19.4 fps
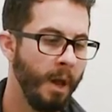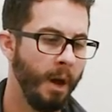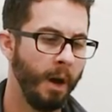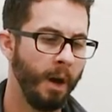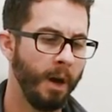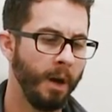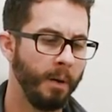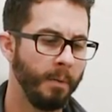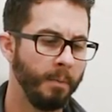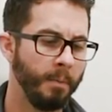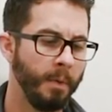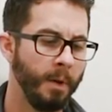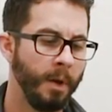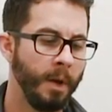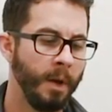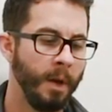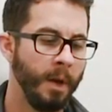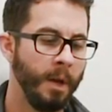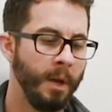Um,
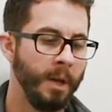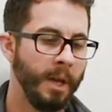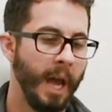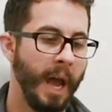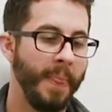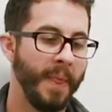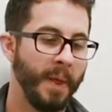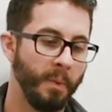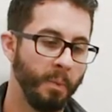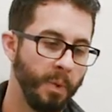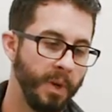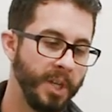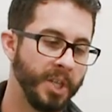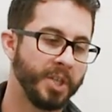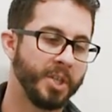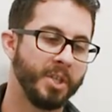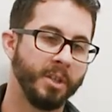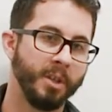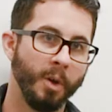and then we
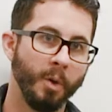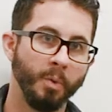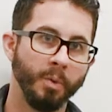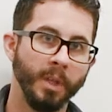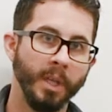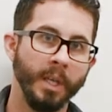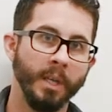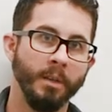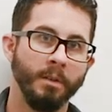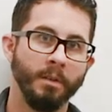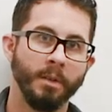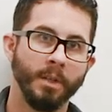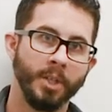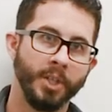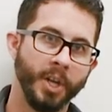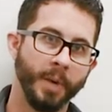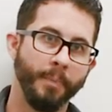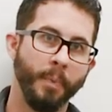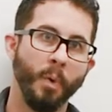just slowly
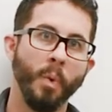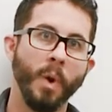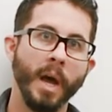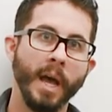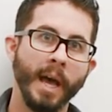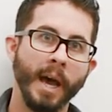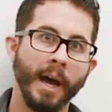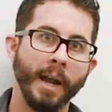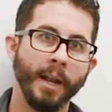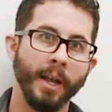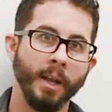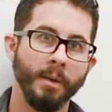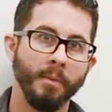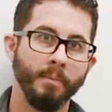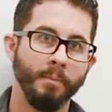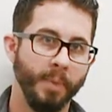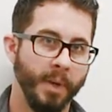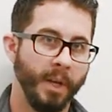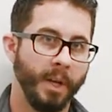chip away at it
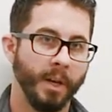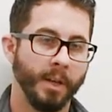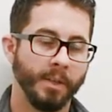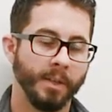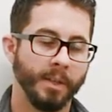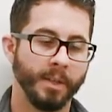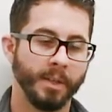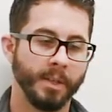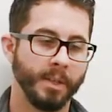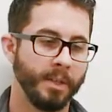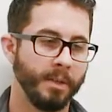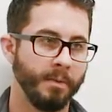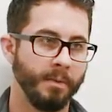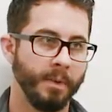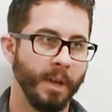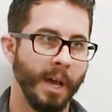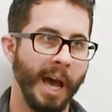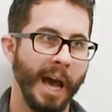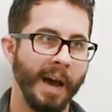because it's,
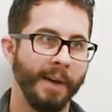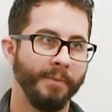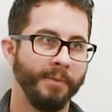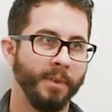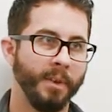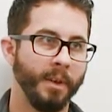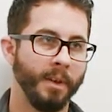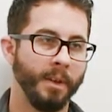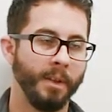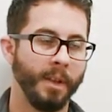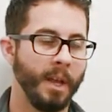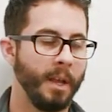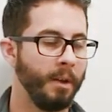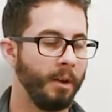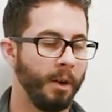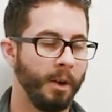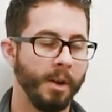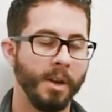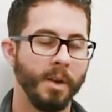you have to,
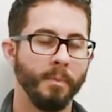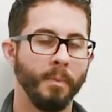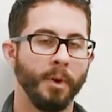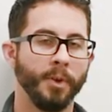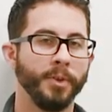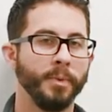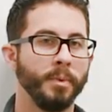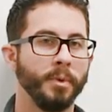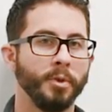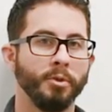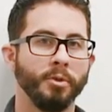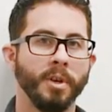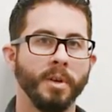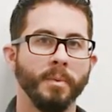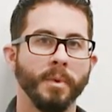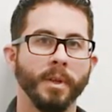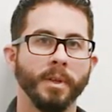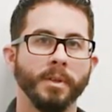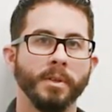they're going to need multiple
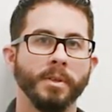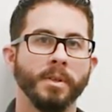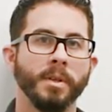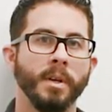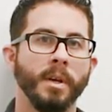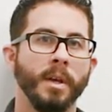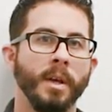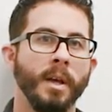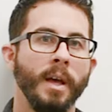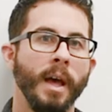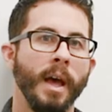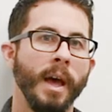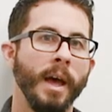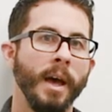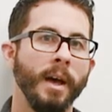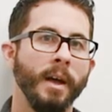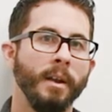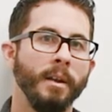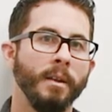treatments
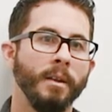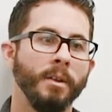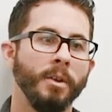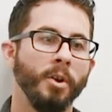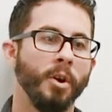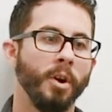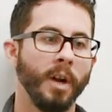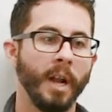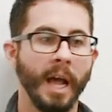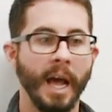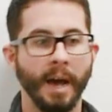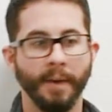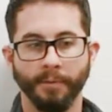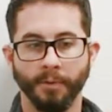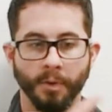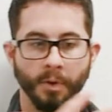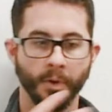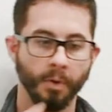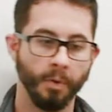and you're going to
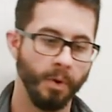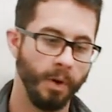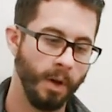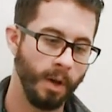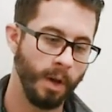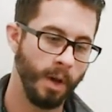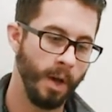have to